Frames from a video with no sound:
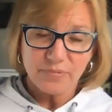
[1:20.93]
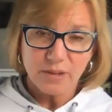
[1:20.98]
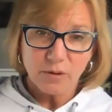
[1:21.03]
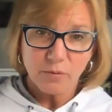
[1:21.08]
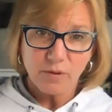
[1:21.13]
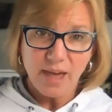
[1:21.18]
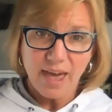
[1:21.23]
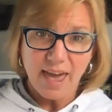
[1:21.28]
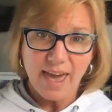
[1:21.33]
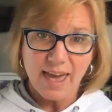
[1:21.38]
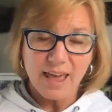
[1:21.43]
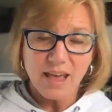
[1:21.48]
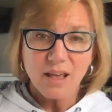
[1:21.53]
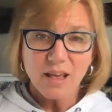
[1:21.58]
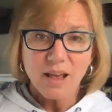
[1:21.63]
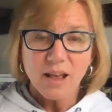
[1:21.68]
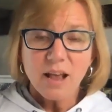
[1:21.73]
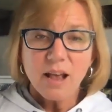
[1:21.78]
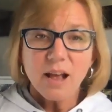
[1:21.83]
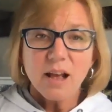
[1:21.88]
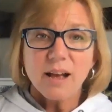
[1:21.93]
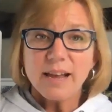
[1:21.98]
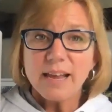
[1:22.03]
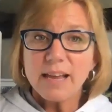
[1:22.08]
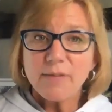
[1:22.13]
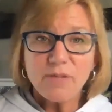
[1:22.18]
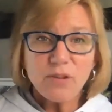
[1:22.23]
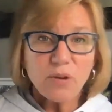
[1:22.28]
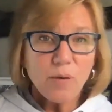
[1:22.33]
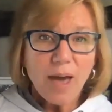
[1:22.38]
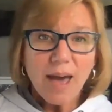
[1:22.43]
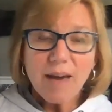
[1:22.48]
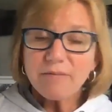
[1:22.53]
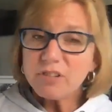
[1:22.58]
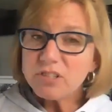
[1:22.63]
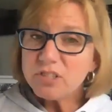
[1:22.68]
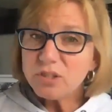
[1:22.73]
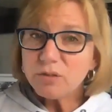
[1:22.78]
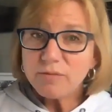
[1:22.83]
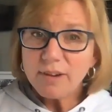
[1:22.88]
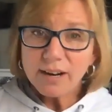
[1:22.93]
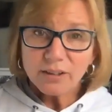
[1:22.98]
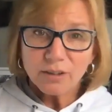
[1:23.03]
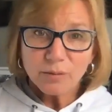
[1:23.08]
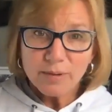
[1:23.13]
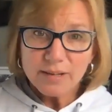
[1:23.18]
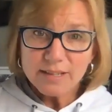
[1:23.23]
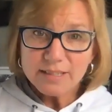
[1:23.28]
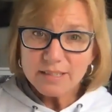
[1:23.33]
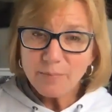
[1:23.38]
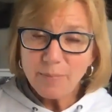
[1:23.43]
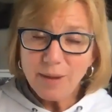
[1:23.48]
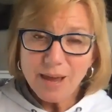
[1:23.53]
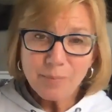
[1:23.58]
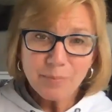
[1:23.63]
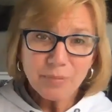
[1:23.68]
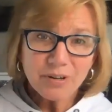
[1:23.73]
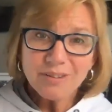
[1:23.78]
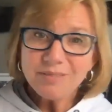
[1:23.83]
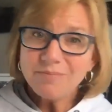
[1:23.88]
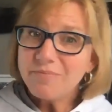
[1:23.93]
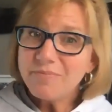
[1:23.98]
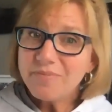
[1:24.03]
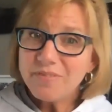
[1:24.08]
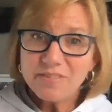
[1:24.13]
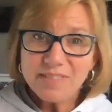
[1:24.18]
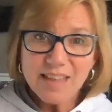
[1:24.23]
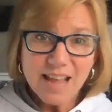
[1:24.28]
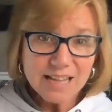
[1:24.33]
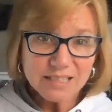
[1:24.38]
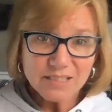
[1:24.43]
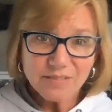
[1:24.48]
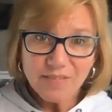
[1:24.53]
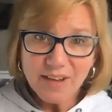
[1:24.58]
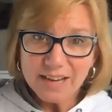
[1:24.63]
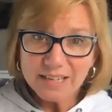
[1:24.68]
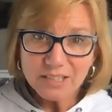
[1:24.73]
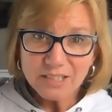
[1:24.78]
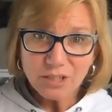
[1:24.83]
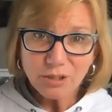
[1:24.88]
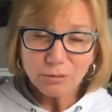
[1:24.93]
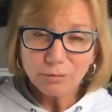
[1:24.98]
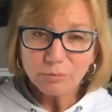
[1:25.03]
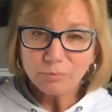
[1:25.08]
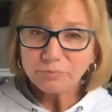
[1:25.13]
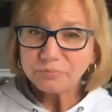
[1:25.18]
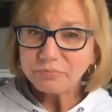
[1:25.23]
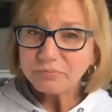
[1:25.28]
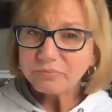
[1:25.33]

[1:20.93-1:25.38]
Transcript: Okay, if you have just a regular piece of paper, that's fine too.